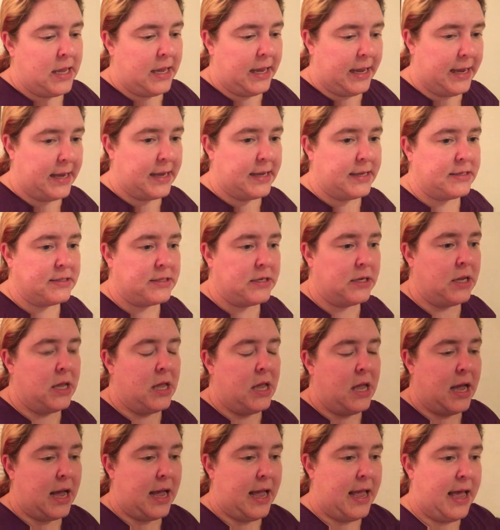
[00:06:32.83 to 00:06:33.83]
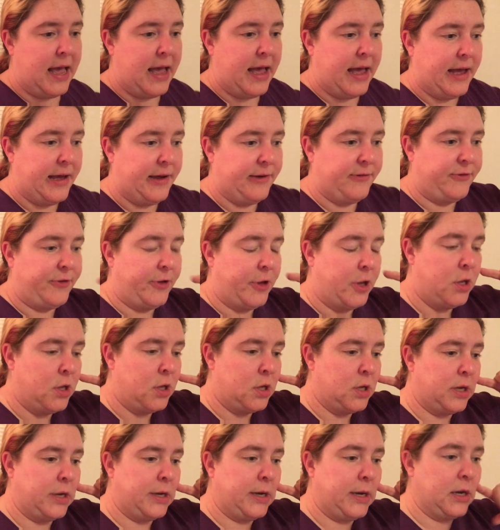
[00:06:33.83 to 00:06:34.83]
And I have
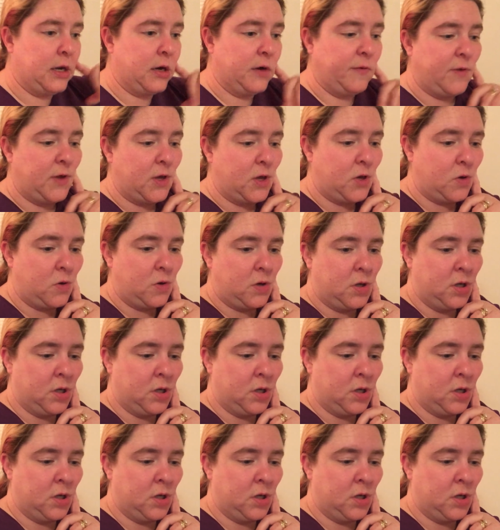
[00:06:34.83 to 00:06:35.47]
an interview